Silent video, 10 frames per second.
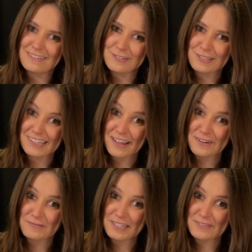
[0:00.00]
Just like
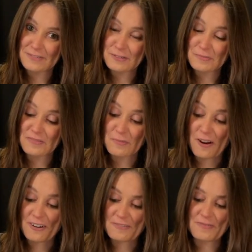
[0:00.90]
that. If you can give it a little
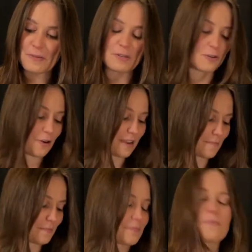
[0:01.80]
vibrato, that'd be great.
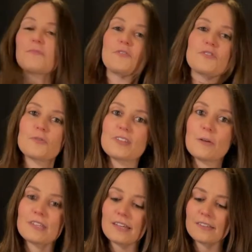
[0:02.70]
So it
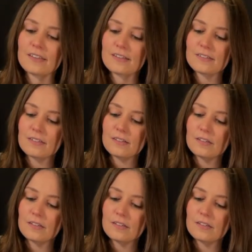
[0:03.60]
sounds like this.